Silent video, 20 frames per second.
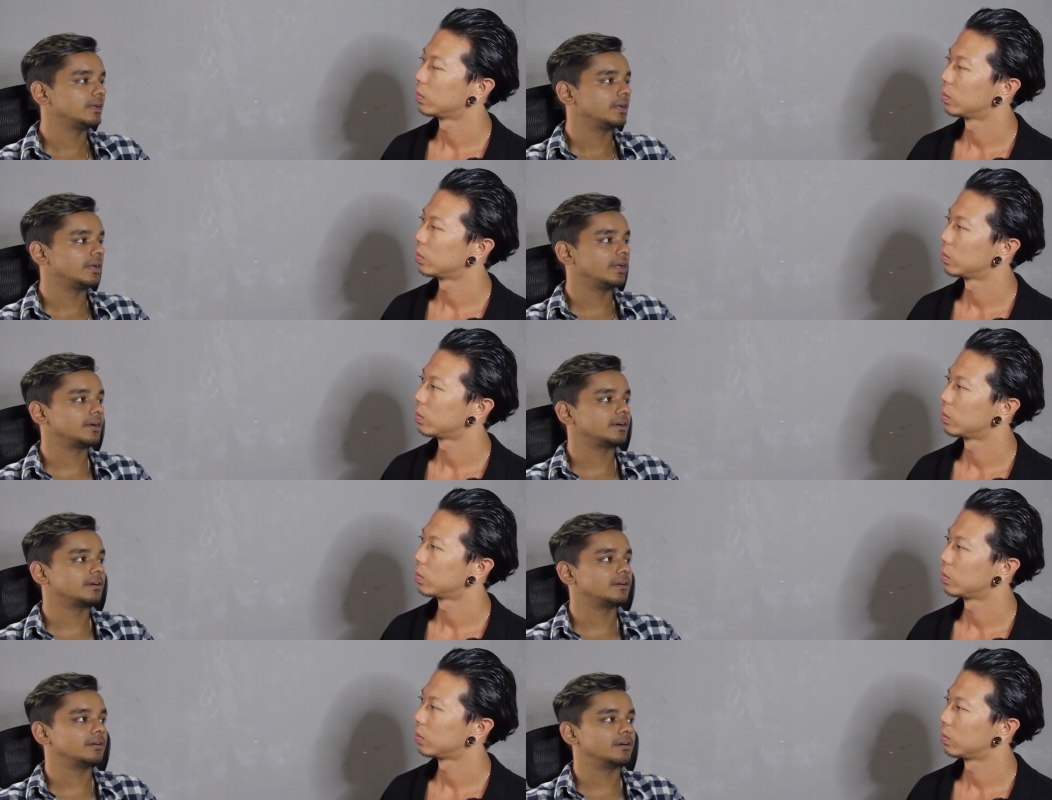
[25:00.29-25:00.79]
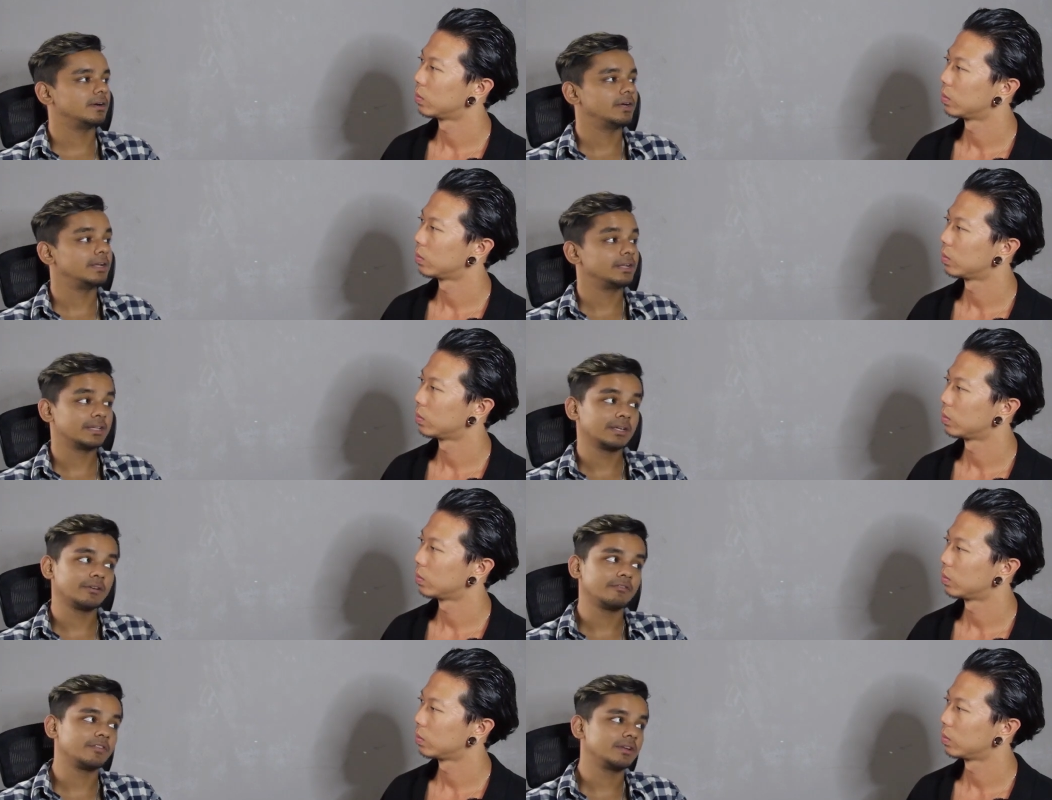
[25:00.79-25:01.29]
Speaker 1: Like
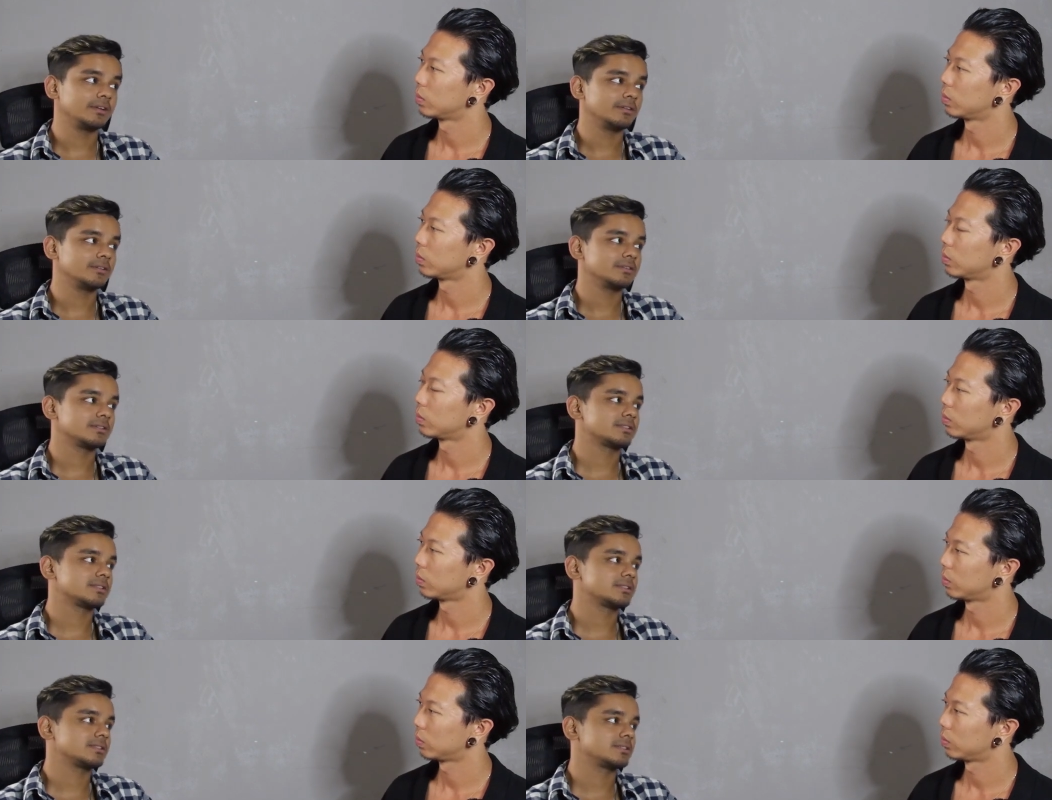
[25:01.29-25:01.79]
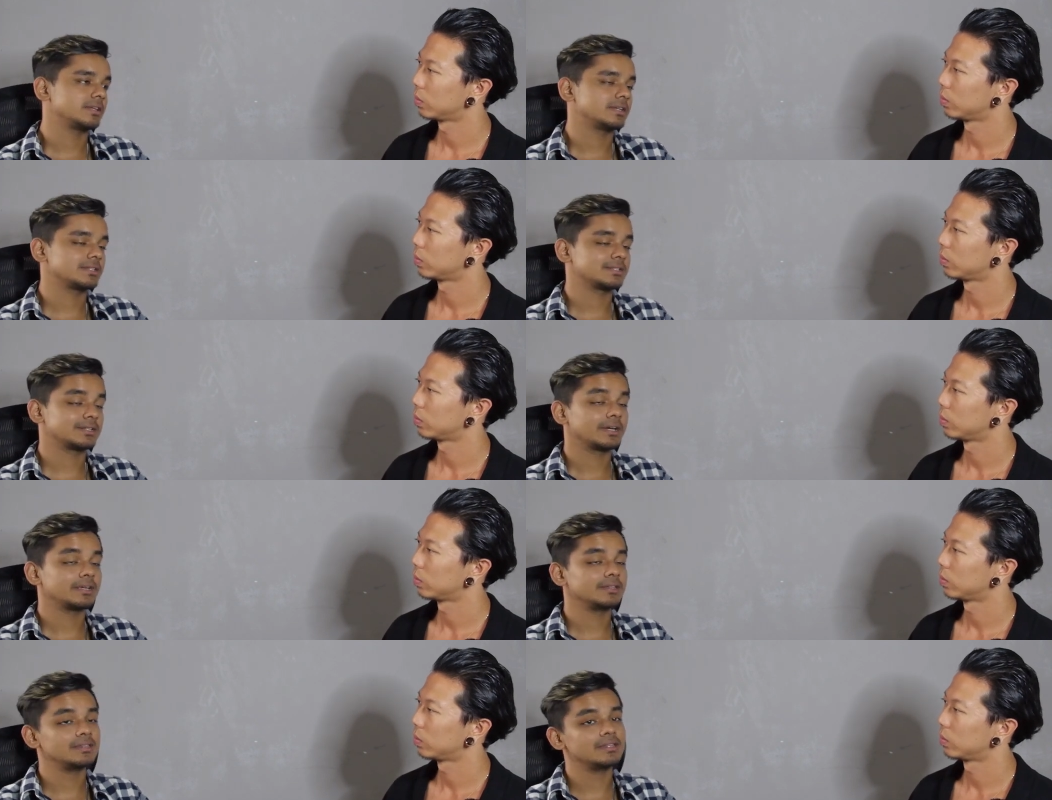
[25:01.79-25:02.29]
Anytime Fitness, that's
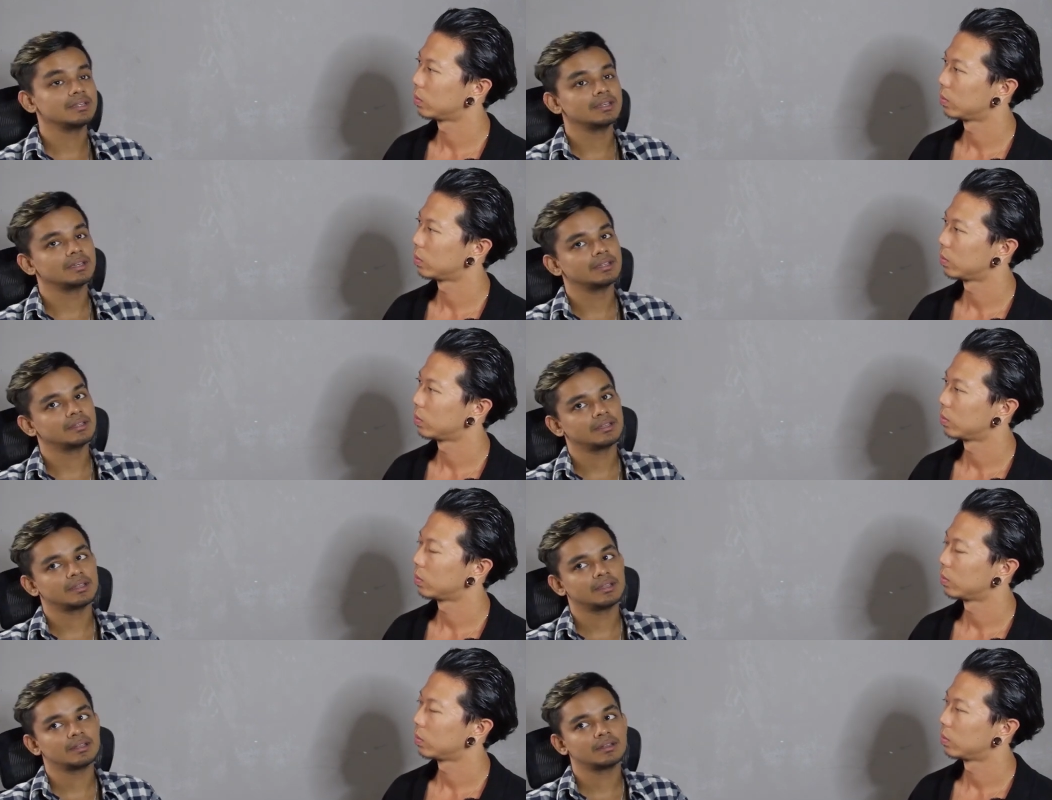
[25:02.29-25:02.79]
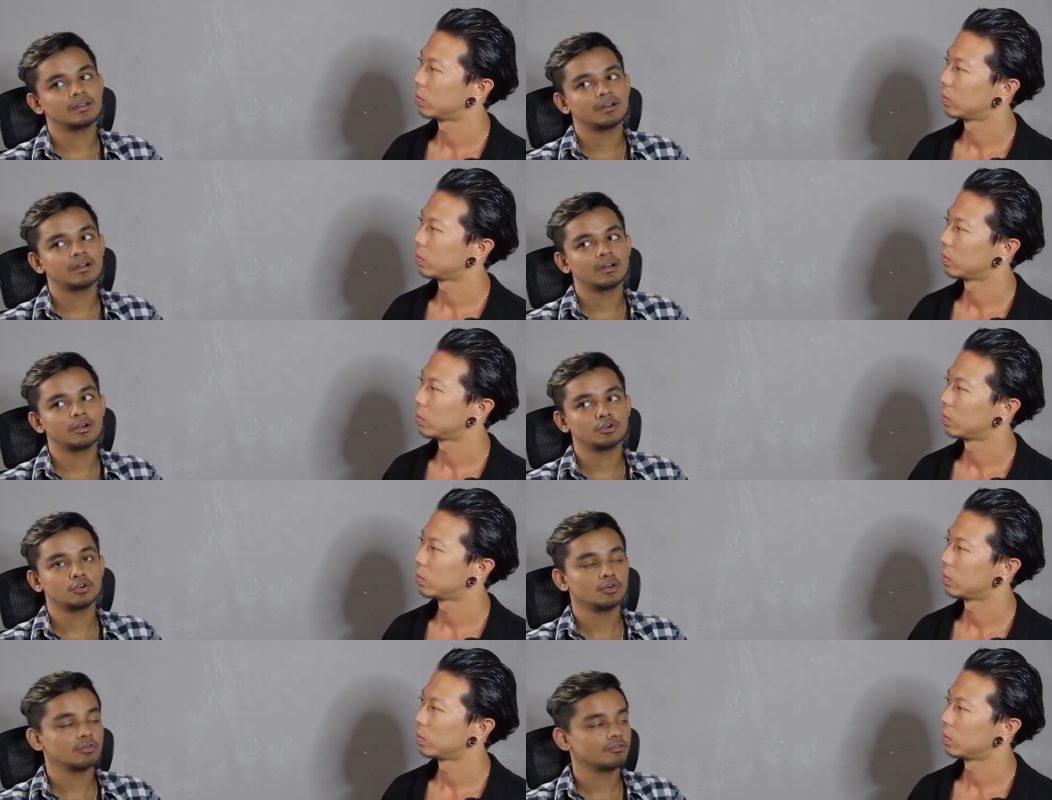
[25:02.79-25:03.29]
90, and then
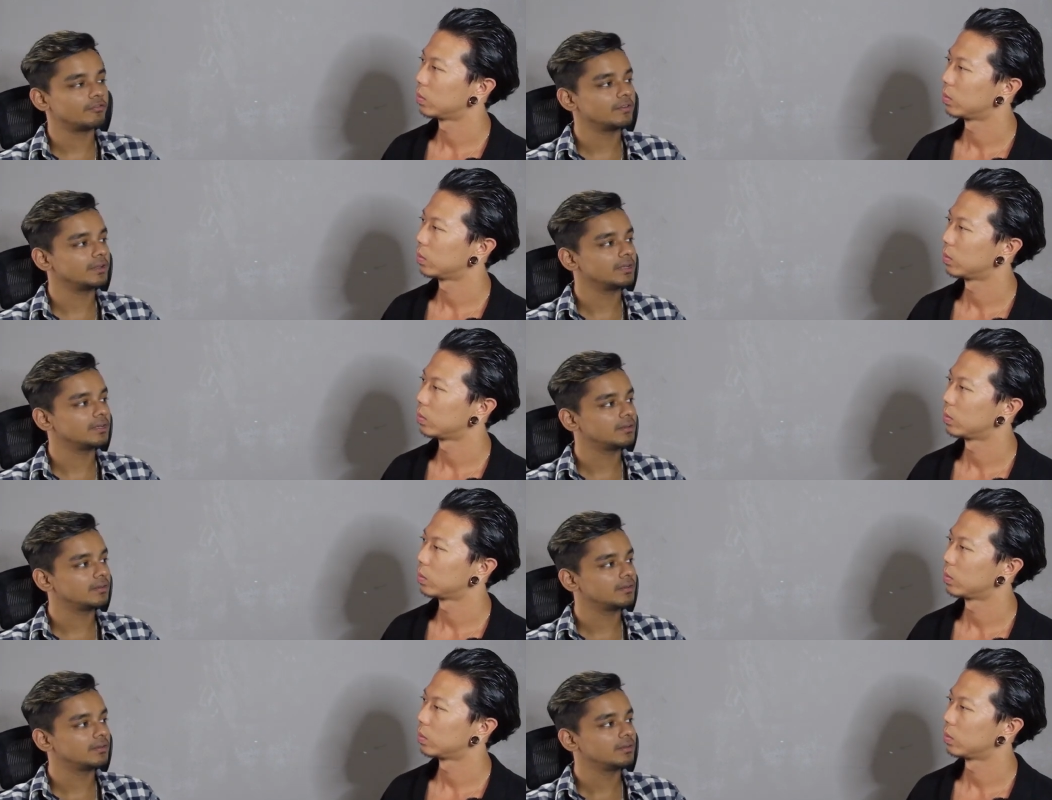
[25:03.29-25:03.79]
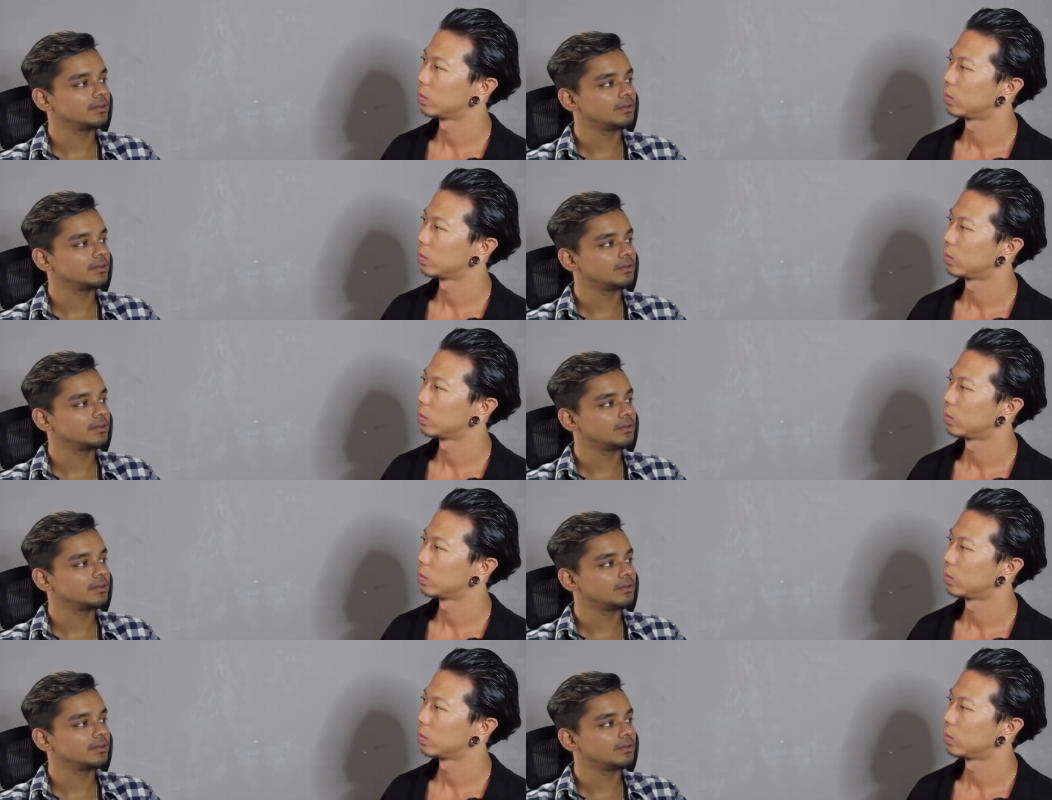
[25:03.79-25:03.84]
GoFit